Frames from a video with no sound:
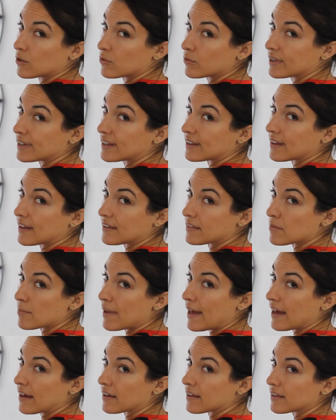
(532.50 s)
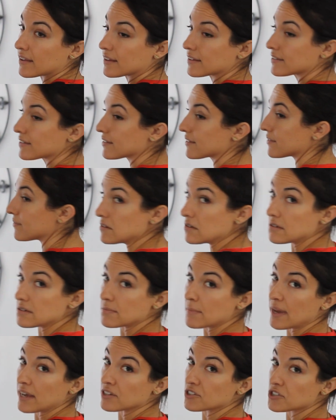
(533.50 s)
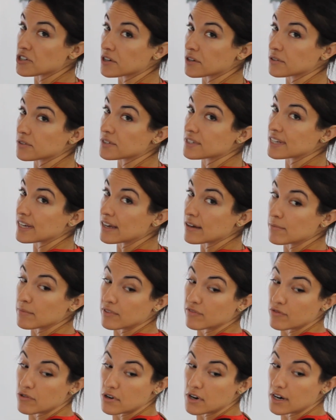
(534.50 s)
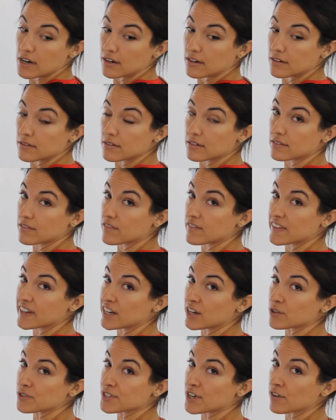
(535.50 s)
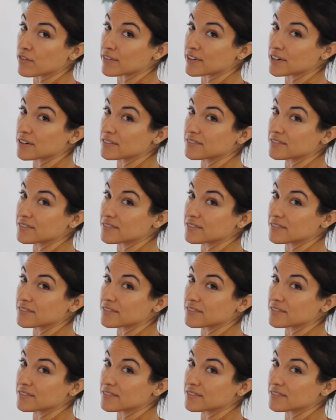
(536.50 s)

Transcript: really like the back of this. Just making sure you see it before the video's over.